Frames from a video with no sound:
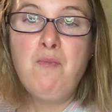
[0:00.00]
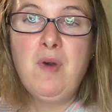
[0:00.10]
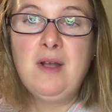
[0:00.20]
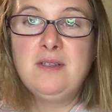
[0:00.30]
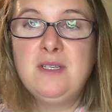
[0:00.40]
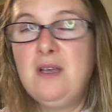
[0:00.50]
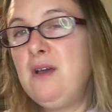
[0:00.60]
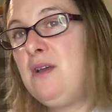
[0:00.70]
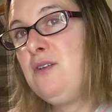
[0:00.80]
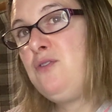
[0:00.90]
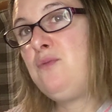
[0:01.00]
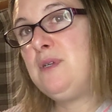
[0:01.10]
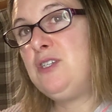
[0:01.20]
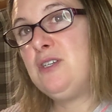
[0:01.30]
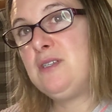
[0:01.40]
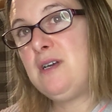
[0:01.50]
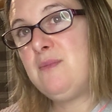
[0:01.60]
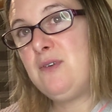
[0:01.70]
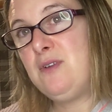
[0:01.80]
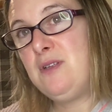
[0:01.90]
But I could always just
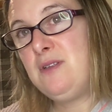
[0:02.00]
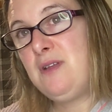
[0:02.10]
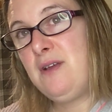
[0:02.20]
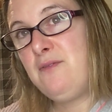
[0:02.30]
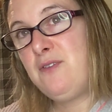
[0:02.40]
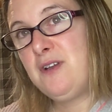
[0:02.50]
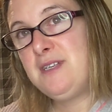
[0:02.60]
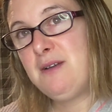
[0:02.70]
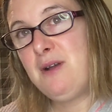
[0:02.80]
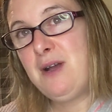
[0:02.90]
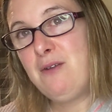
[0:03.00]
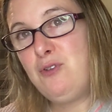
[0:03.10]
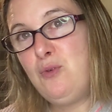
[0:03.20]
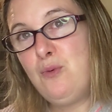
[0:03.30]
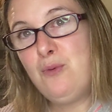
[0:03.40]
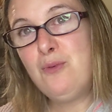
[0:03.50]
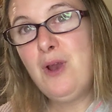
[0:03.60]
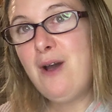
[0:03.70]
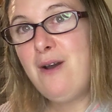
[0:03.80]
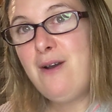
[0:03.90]
come on and find out how you
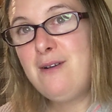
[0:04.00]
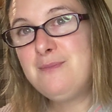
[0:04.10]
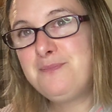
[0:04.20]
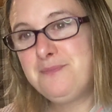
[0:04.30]
all are.